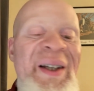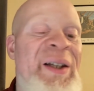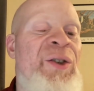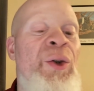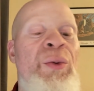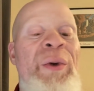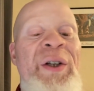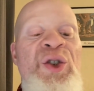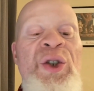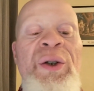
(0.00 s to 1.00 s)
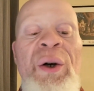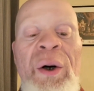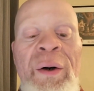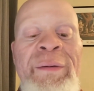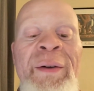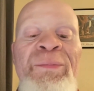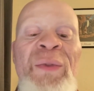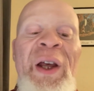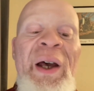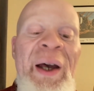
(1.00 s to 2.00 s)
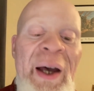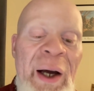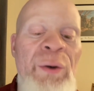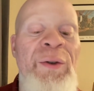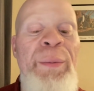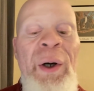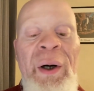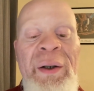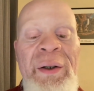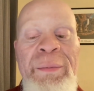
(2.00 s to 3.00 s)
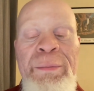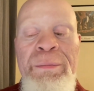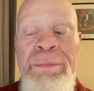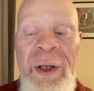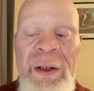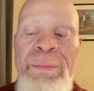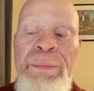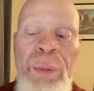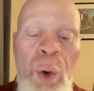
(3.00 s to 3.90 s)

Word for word: iteration of House Party, people.